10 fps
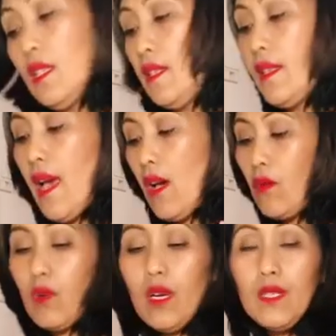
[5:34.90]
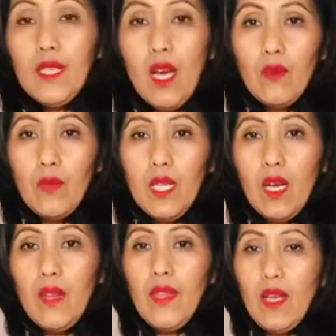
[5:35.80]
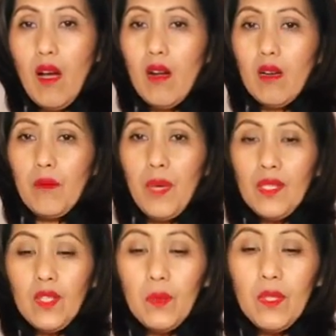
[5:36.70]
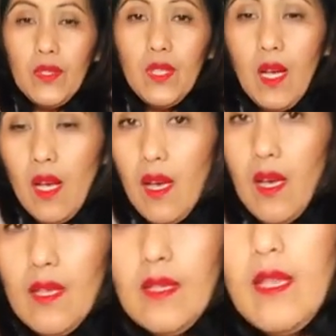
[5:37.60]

Now we're done with cutting our vegetables, guys,